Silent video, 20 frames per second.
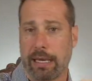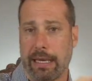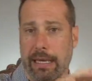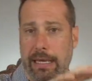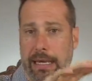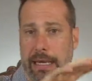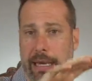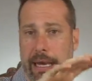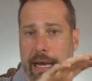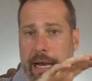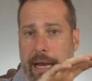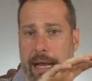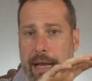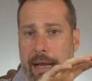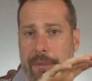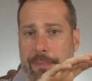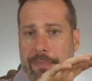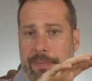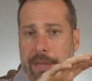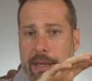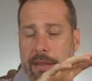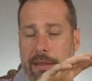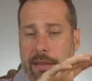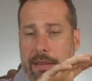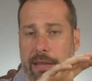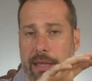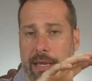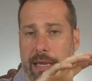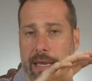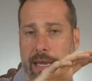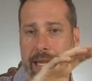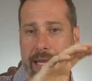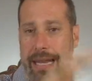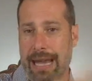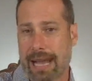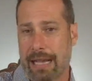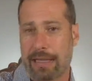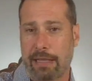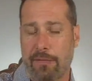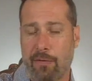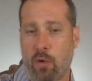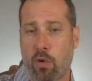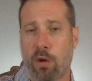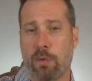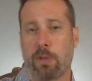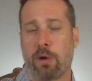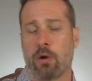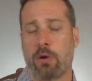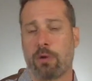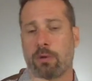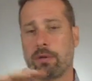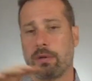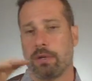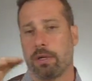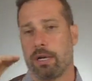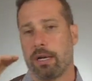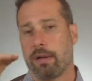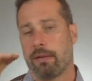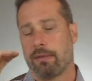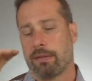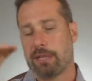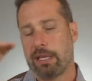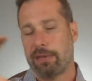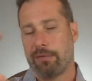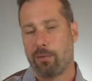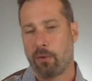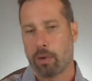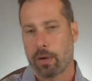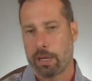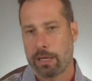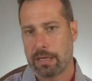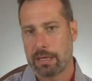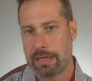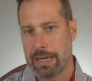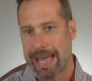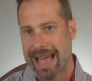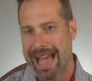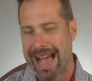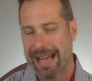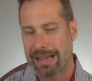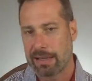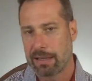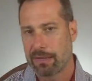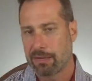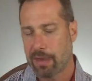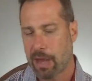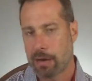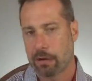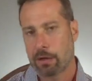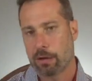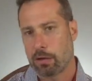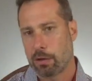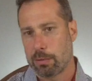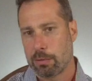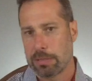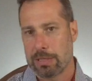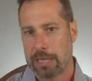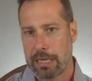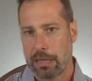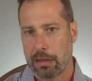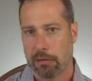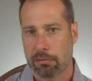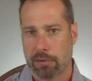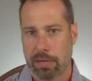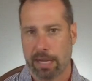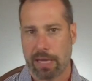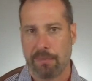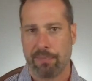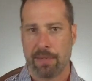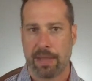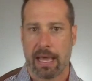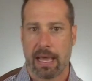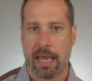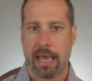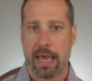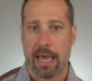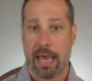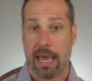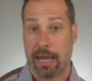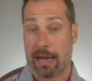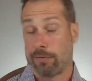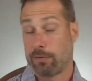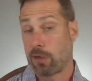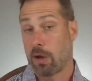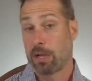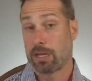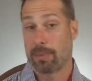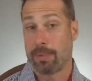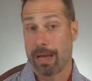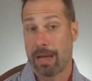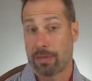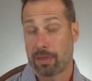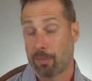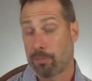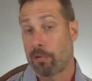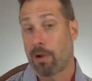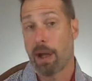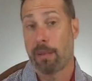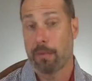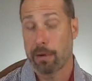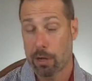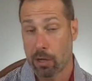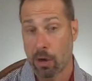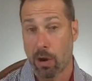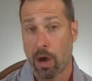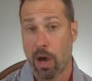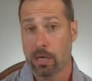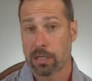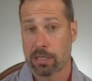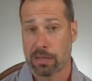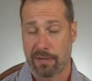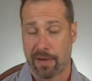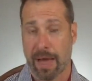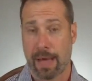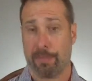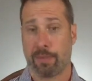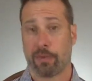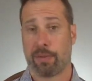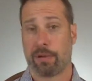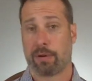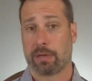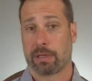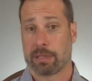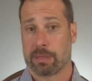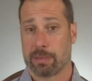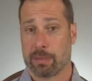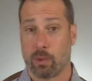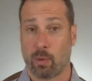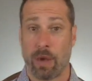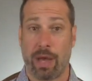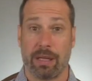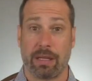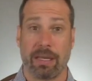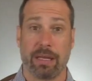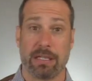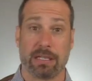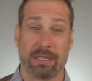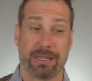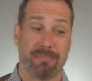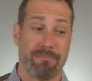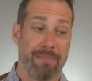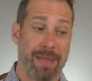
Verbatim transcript: the, um, the inactive hormone uh, T4 into the active thyroid hormone T3. And I've talked about the primary causes of hypothyroidism as well as